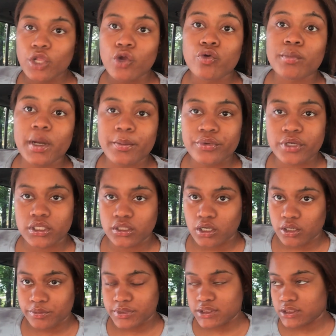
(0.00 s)
remembering the
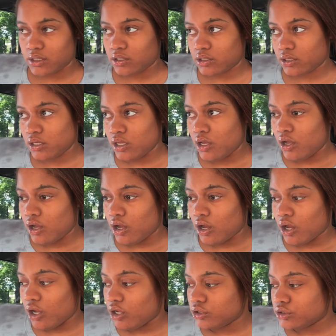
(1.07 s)
army song.
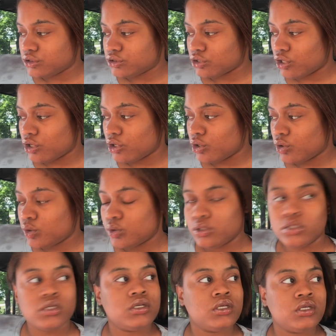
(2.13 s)
Also,
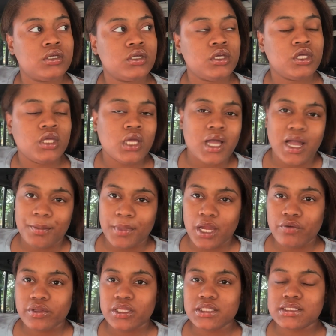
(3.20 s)
I'm not
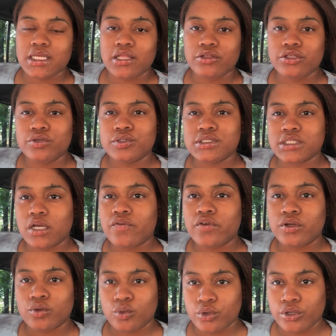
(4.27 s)
really telling you stuff
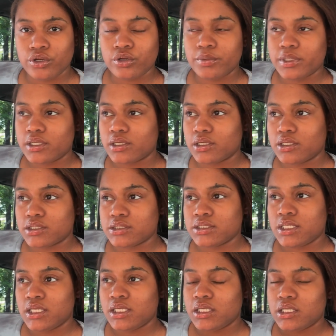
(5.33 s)
in order, because
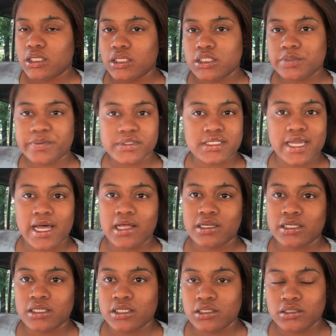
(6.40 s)
each
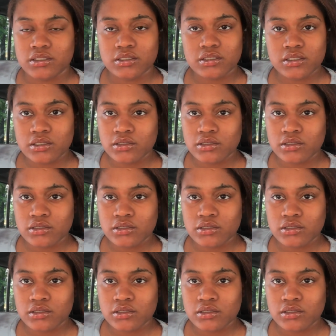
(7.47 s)
battalion,